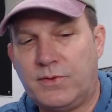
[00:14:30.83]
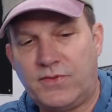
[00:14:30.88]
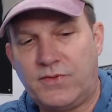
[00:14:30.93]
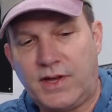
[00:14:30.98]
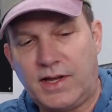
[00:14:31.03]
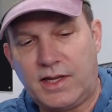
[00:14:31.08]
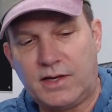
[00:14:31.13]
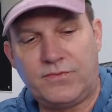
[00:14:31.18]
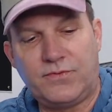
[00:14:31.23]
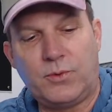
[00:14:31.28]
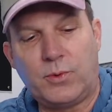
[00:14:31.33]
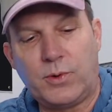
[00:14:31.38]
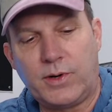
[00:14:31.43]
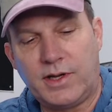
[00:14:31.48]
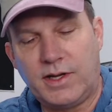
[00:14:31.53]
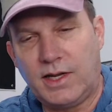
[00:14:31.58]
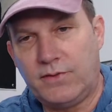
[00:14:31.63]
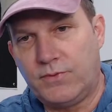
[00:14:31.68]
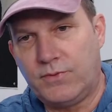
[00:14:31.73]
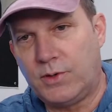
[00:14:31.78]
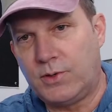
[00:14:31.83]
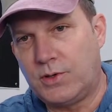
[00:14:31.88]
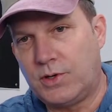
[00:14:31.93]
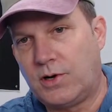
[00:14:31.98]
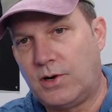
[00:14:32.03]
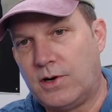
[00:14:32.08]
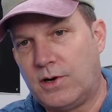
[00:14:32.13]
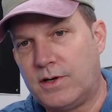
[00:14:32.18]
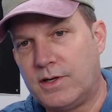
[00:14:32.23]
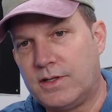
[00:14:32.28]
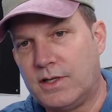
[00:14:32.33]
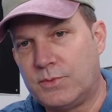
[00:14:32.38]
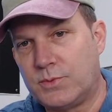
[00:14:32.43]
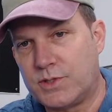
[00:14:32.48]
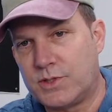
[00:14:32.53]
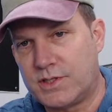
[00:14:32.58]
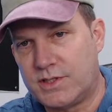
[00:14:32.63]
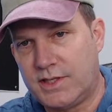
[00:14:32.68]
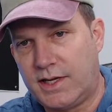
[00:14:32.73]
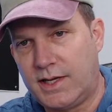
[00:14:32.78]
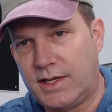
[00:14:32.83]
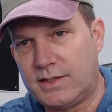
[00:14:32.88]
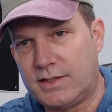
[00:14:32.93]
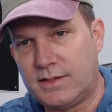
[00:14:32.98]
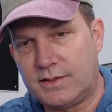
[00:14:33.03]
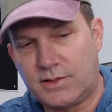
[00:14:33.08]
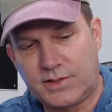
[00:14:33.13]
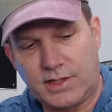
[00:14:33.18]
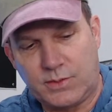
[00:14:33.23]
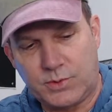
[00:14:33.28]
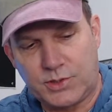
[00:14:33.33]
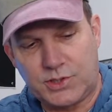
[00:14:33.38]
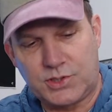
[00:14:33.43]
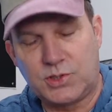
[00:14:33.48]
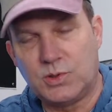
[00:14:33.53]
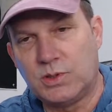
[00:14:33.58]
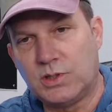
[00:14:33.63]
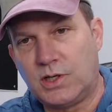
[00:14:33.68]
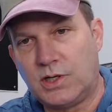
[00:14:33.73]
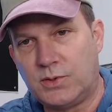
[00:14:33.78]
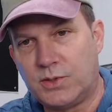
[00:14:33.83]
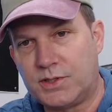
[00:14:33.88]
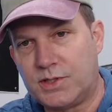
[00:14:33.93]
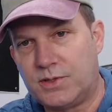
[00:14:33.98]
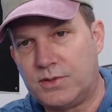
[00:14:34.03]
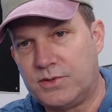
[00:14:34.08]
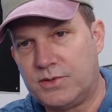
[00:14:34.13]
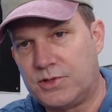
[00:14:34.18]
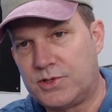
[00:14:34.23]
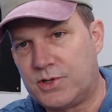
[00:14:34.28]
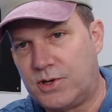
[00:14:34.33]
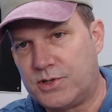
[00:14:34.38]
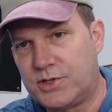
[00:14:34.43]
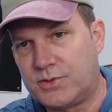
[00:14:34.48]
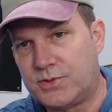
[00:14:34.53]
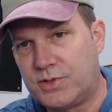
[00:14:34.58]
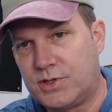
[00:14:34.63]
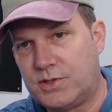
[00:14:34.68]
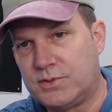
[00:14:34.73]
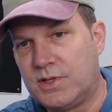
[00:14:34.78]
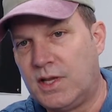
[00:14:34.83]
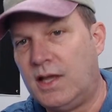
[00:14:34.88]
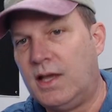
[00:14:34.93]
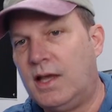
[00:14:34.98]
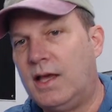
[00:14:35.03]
if I had a 48 volt cart that was dead or that was too low to turn the charger on,